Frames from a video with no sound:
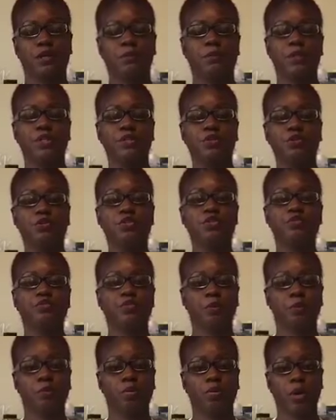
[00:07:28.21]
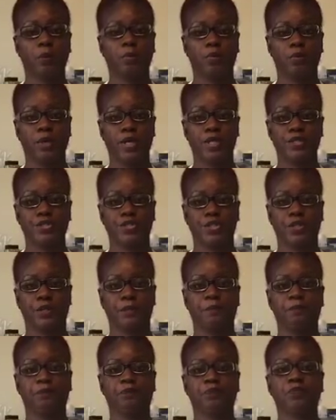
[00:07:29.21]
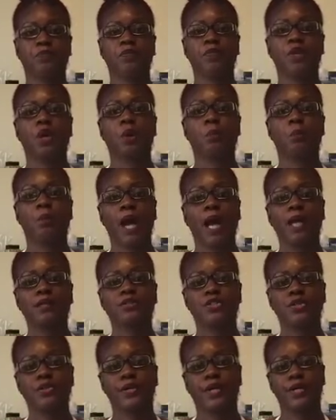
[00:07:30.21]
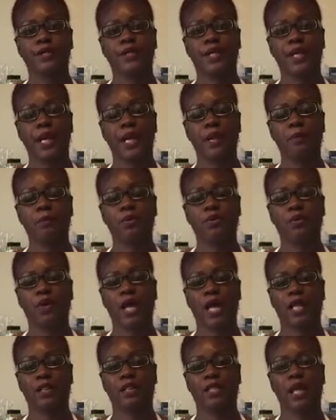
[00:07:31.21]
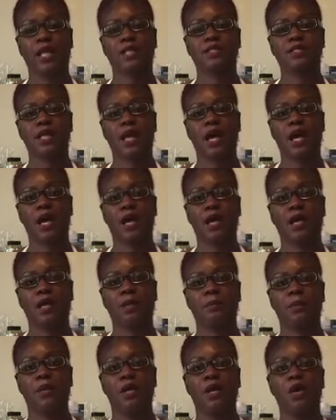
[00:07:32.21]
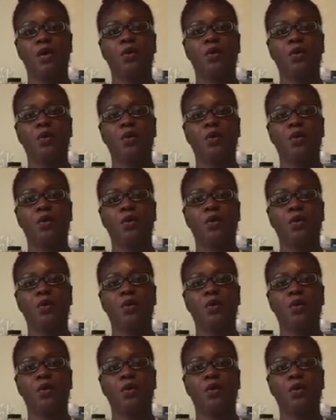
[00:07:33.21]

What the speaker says: It could be used for preparation. Procter & Gamble at that time